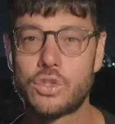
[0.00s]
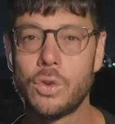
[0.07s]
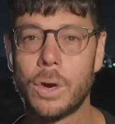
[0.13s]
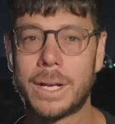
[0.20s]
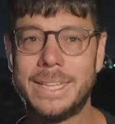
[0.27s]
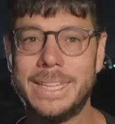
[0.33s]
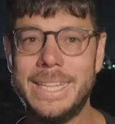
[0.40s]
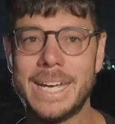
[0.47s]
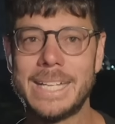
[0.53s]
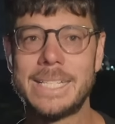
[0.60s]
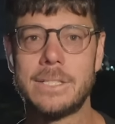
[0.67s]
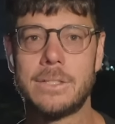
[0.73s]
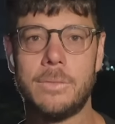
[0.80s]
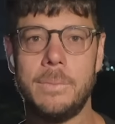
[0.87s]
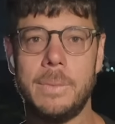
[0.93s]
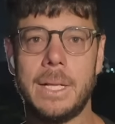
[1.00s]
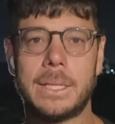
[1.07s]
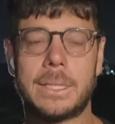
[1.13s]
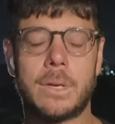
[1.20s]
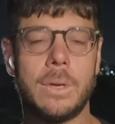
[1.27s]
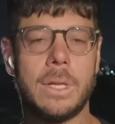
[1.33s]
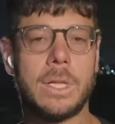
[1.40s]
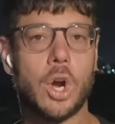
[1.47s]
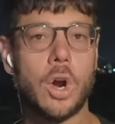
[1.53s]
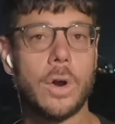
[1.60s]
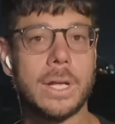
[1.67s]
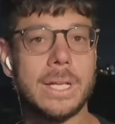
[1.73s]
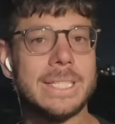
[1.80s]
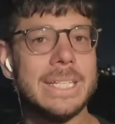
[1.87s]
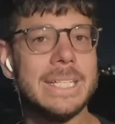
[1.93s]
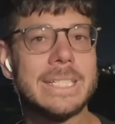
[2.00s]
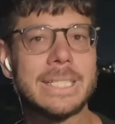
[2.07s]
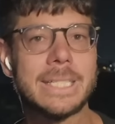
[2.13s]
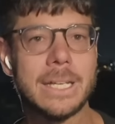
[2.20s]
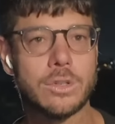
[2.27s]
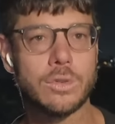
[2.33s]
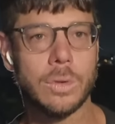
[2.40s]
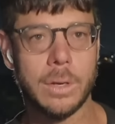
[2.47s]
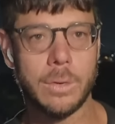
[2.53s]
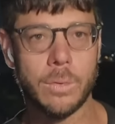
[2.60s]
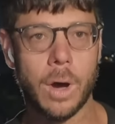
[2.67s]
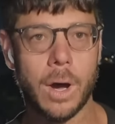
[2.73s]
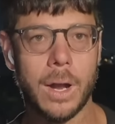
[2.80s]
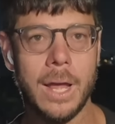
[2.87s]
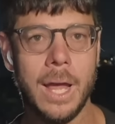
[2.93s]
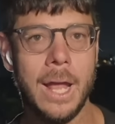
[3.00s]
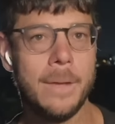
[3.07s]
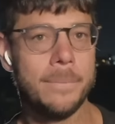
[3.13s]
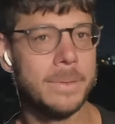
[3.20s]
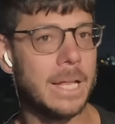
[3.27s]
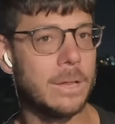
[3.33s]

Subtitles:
struck dozens of military targets in central Iran